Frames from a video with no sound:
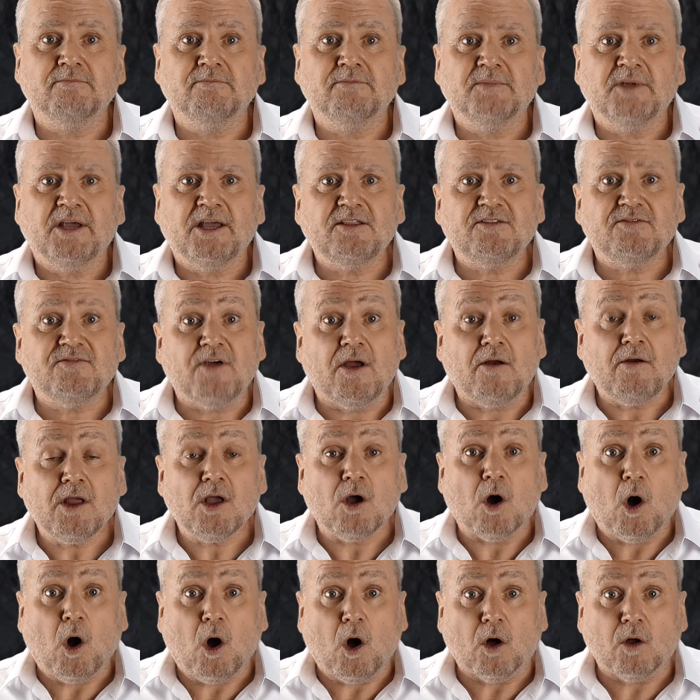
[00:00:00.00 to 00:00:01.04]
"It's very
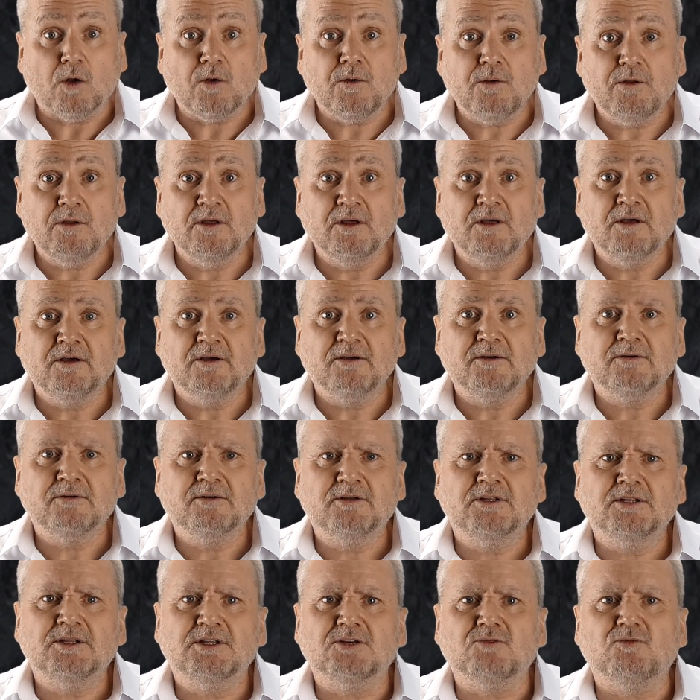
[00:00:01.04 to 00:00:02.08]
odd,"
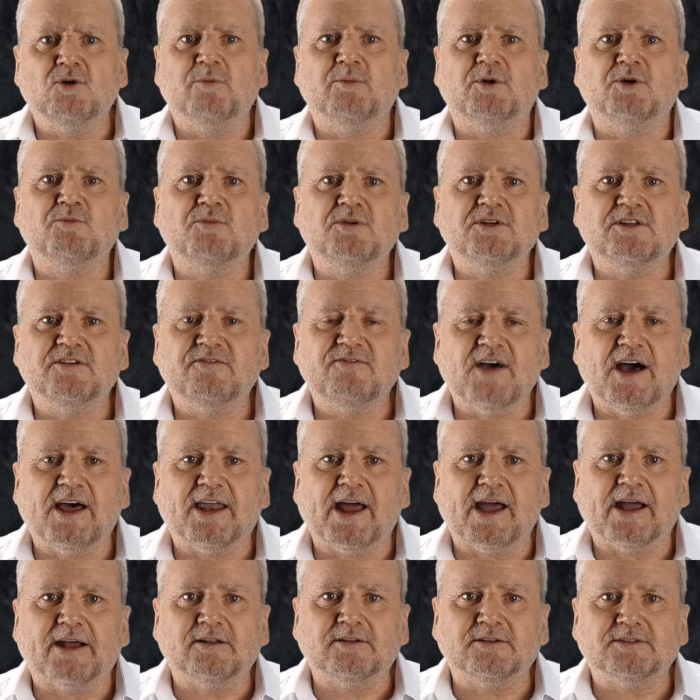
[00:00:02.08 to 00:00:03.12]
the woman with the fat
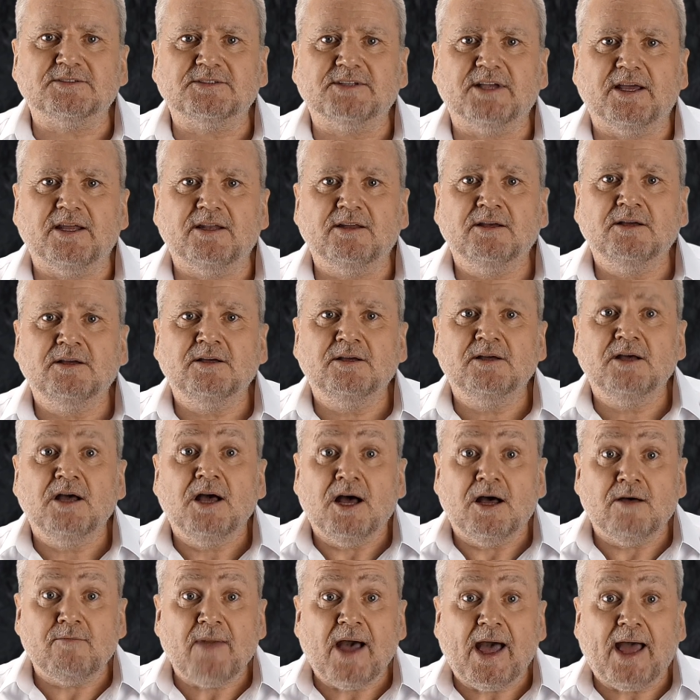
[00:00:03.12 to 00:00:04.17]
ankles said.
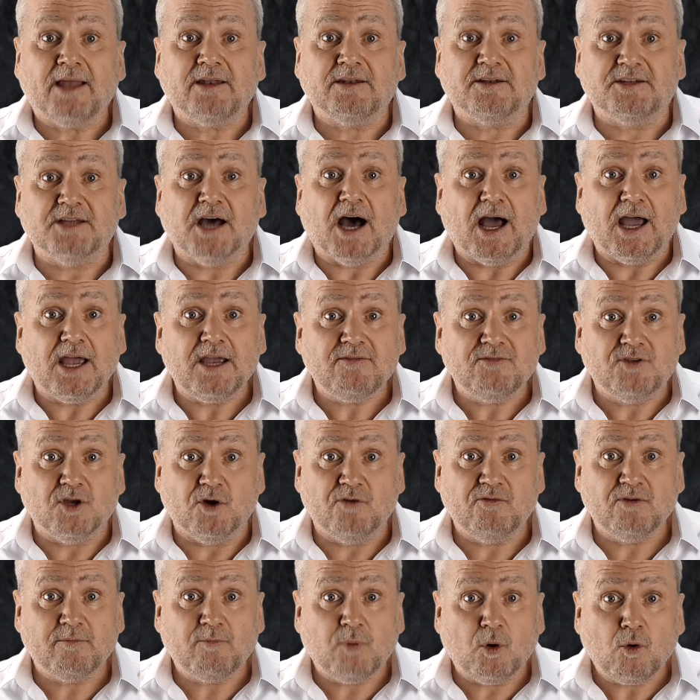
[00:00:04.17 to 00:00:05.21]
"A man dived
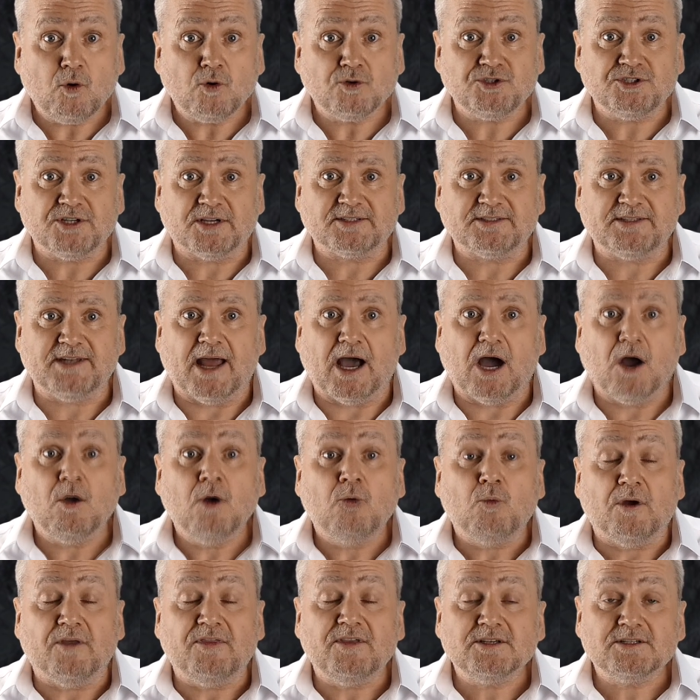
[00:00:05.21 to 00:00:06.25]
overboard just now
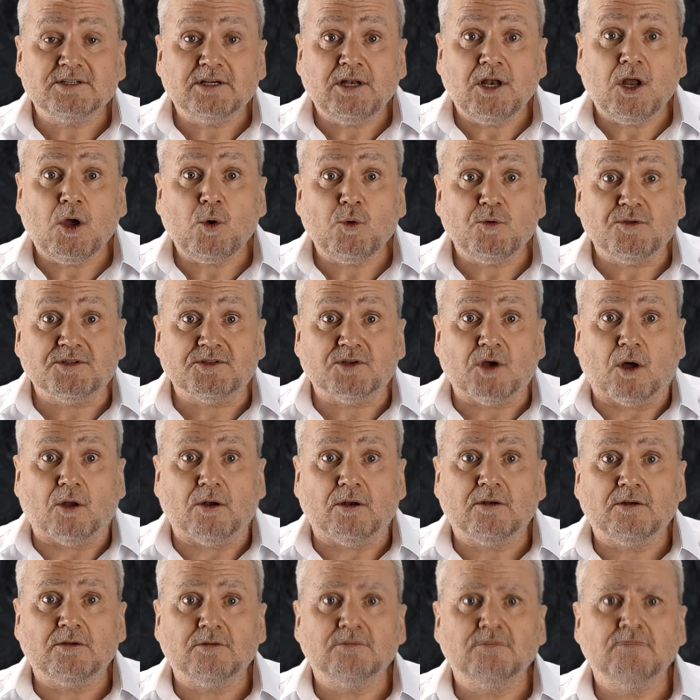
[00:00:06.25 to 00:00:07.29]
with his clothes on."
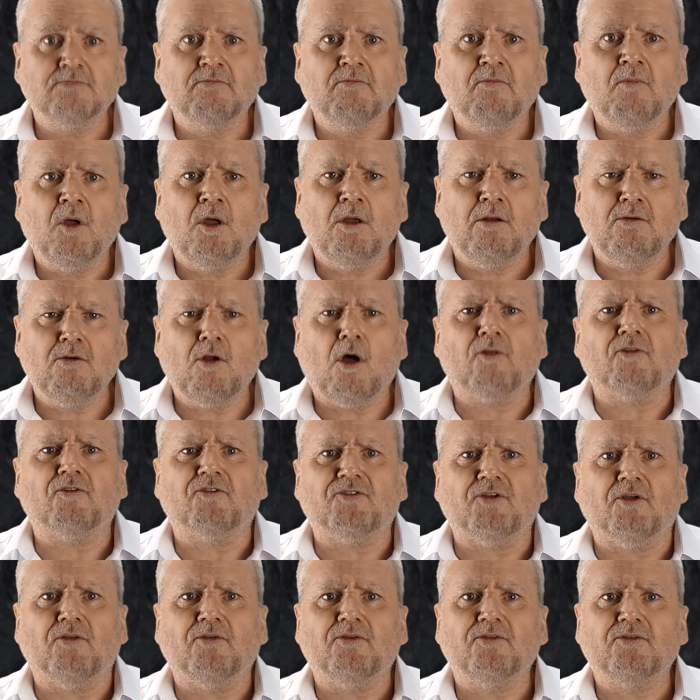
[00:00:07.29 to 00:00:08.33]

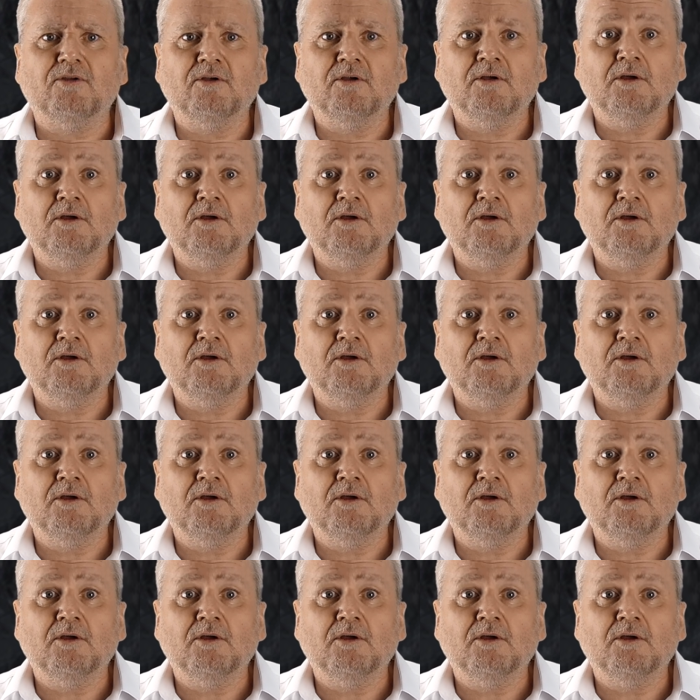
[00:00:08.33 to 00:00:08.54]
"Nonsense."